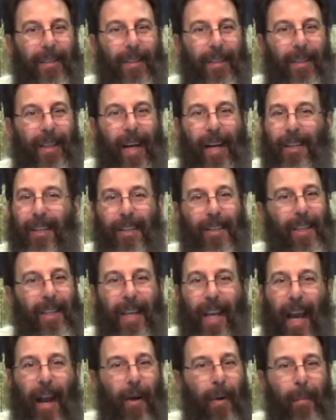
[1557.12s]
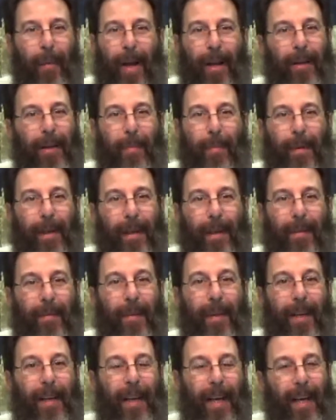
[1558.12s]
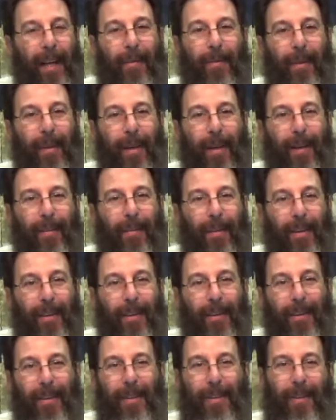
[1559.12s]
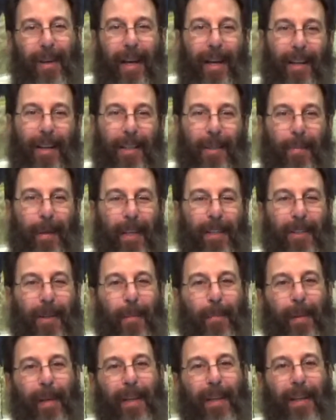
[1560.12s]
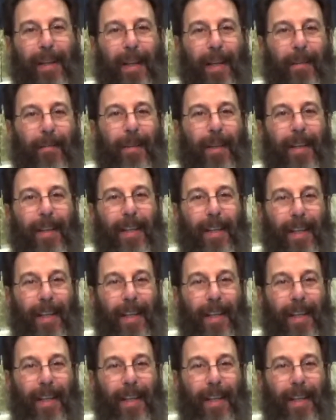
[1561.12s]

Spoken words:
God doesn't care about your opinion. And if you're trying to express your opinion to him,